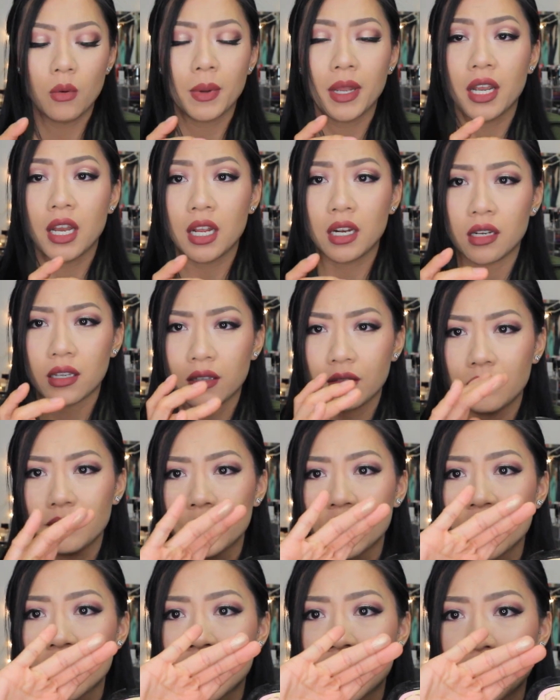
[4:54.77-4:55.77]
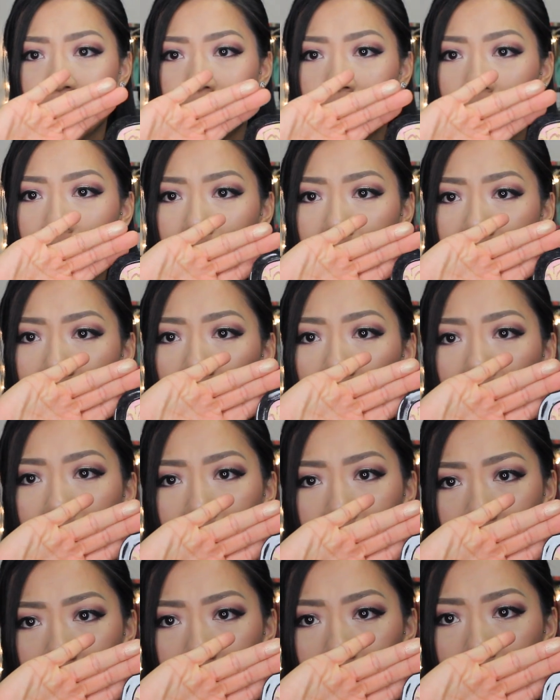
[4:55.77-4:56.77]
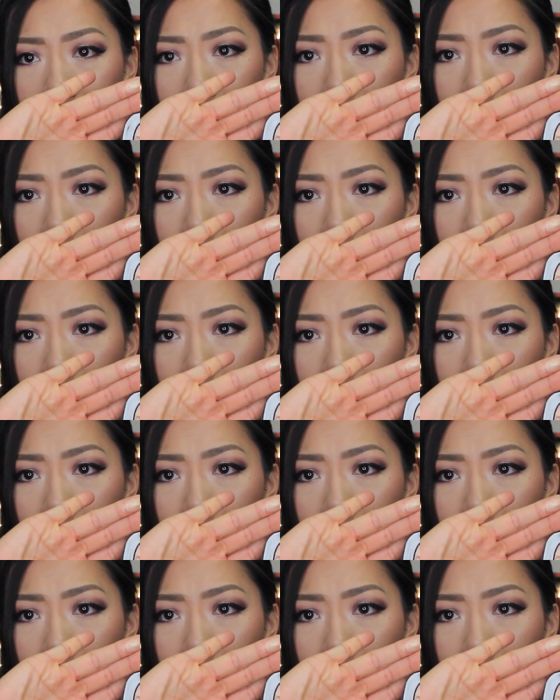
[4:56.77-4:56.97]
Oh my god, just take a look at this.